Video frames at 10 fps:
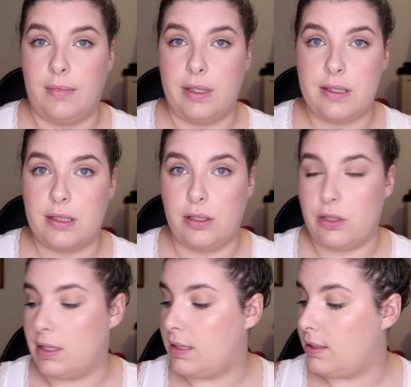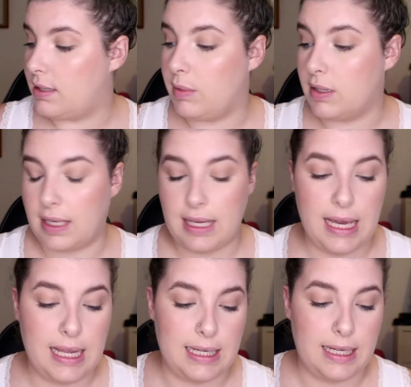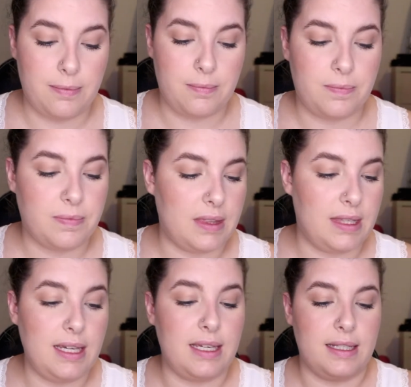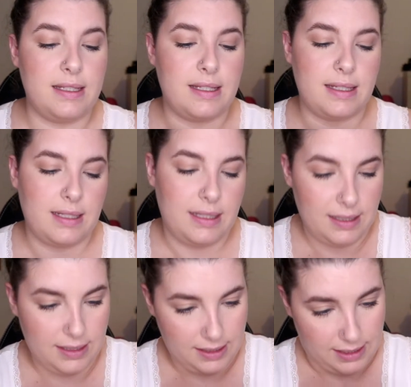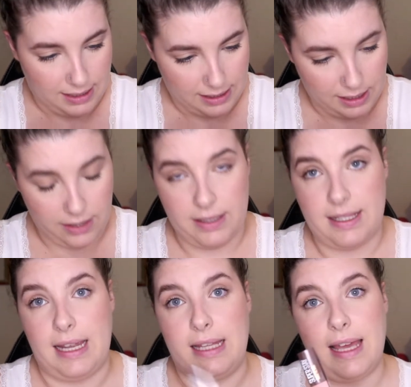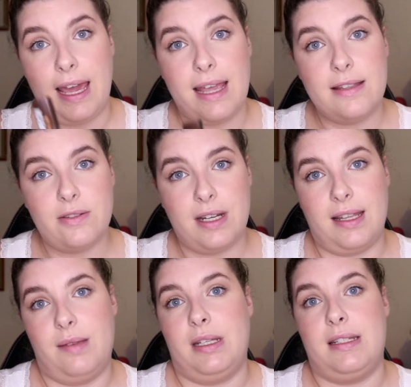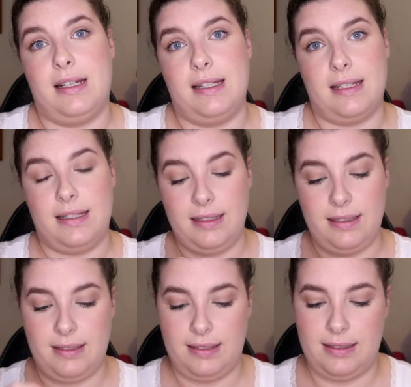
it's delicious. It smells like candy. These are insane. The Hazelnut Hypnotizer,